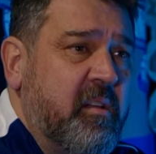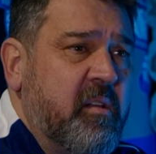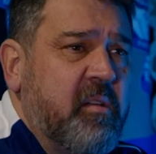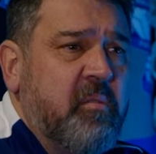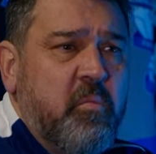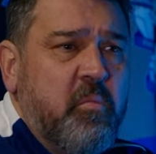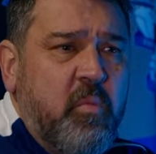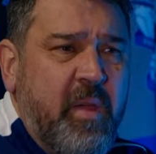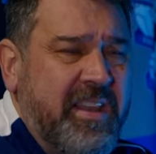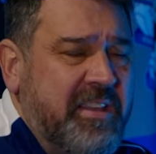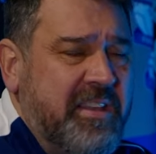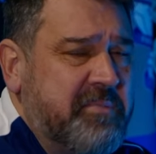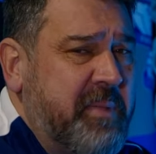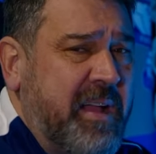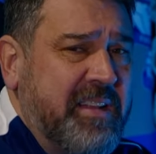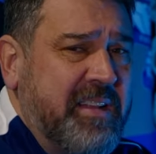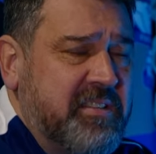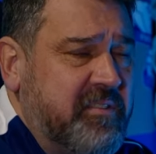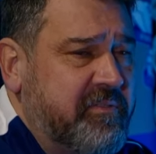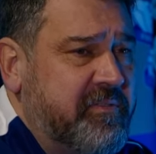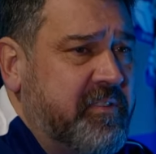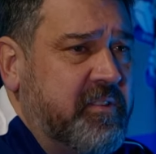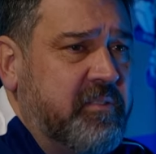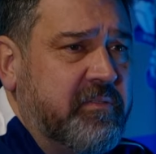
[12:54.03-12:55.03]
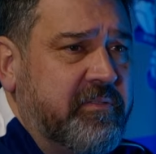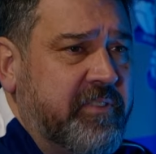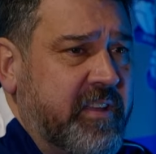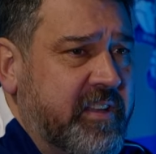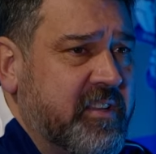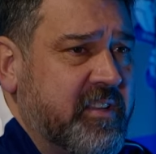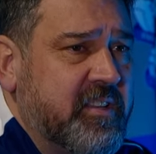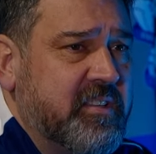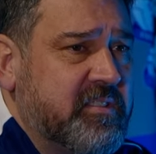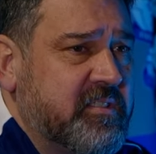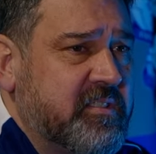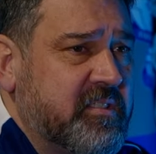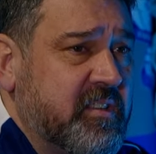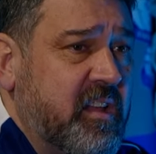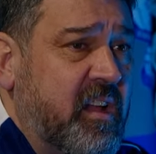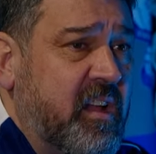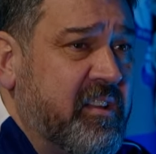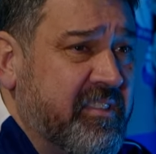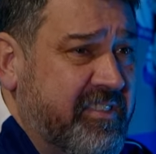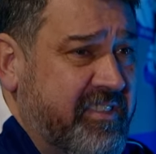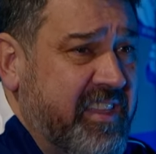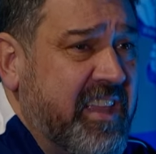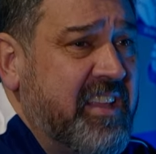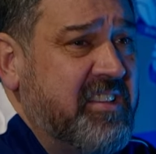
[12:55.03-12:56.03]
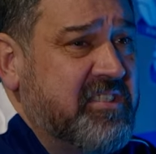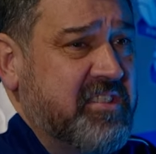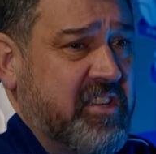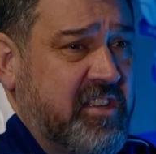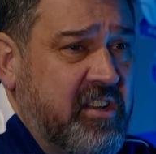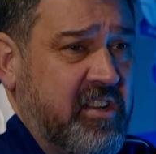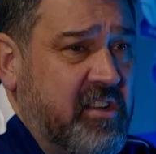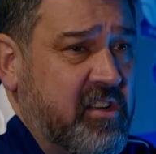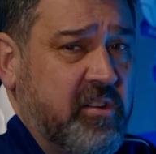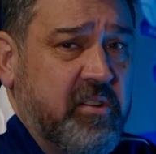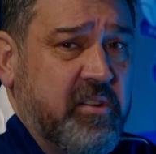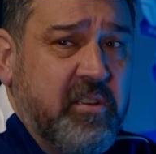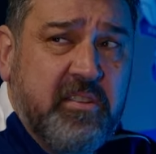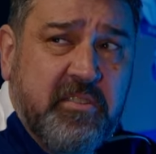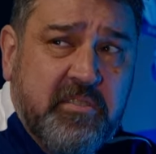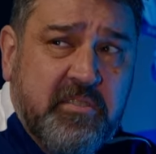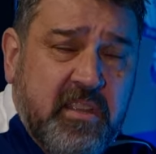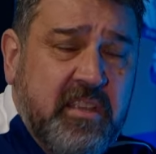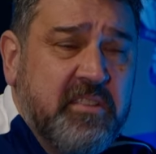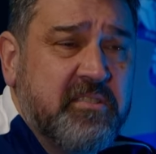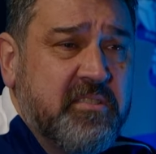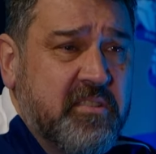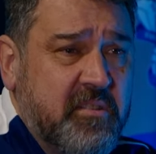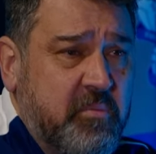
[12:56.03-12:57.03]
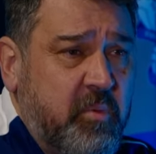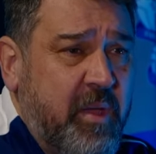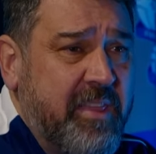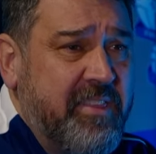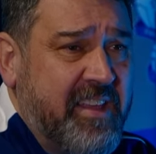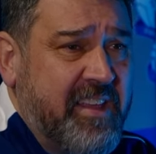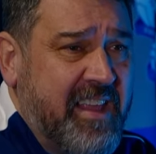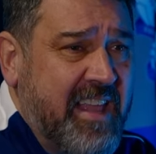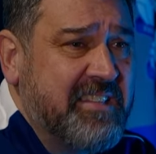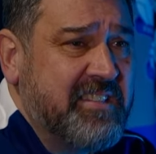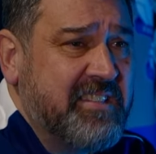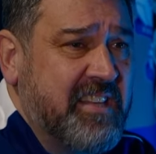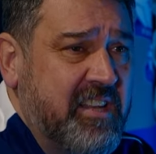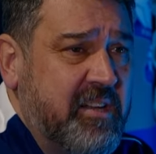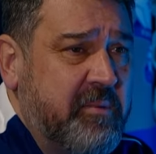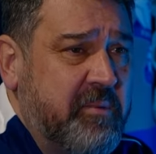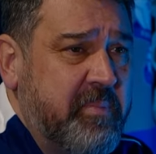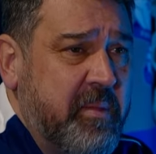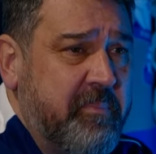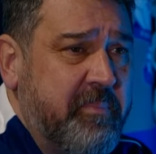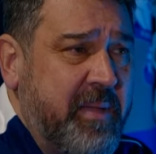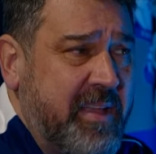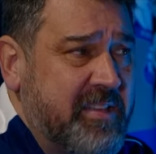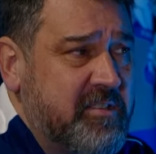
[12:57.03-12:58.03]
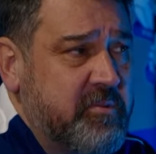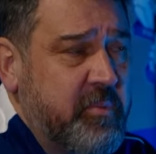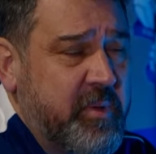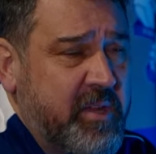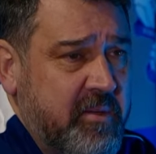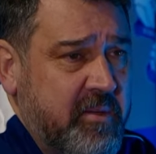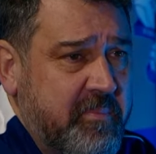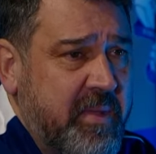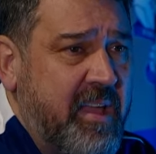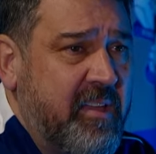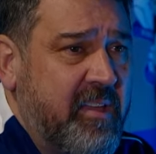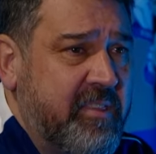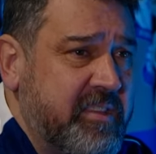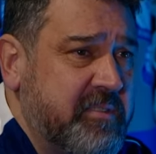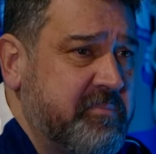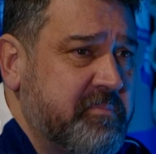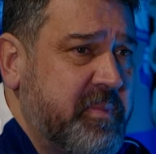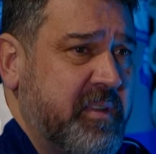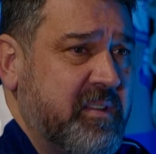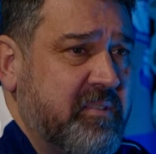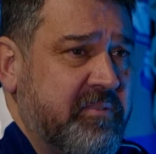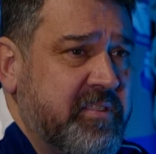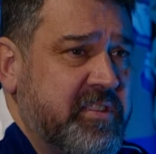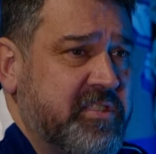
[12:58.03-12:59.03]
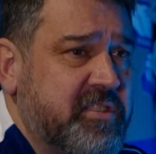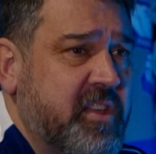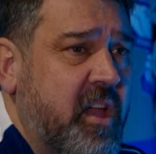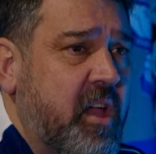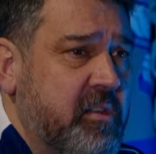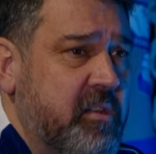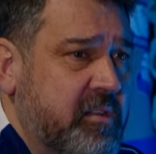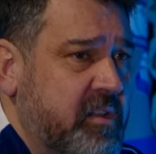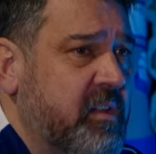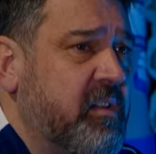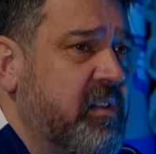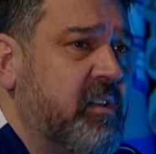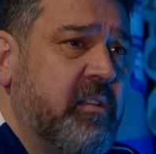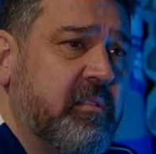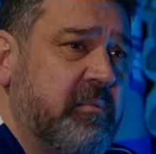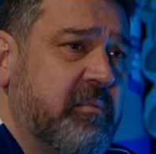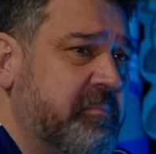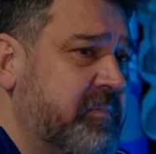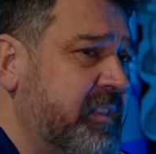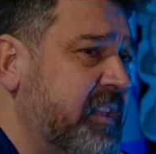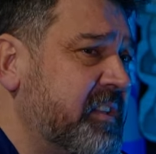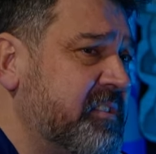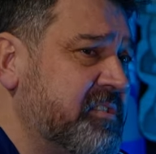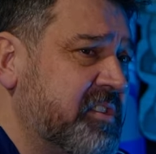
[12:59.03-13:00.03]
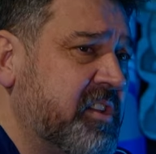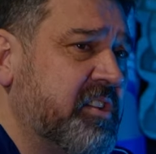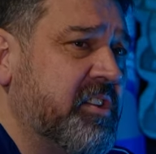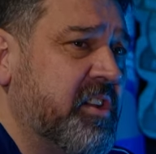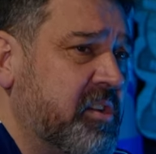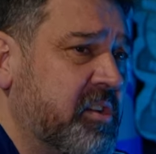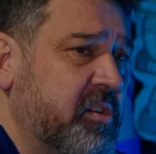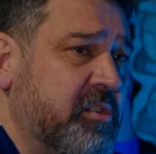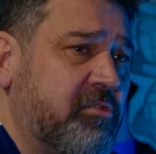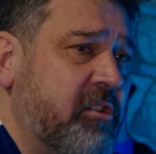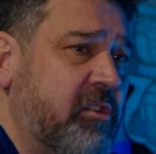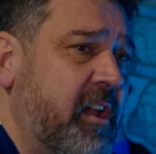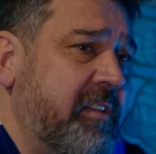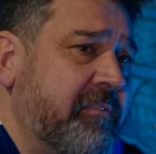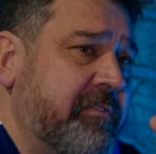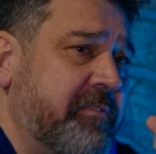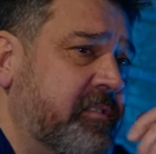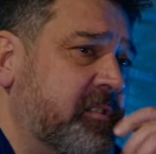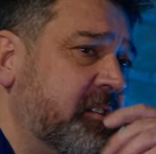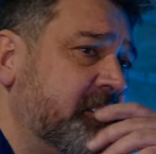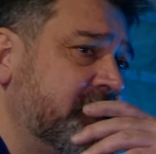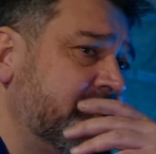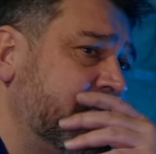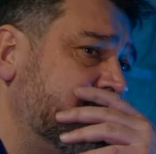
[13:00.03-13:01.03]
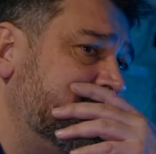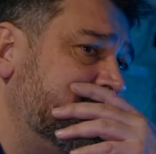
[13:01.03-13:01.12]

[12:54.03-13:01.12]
When he's back to full fitness, things are going to look good. As the weather gets a little bit better, we come out of this bit of a zone, things are going to look great for us.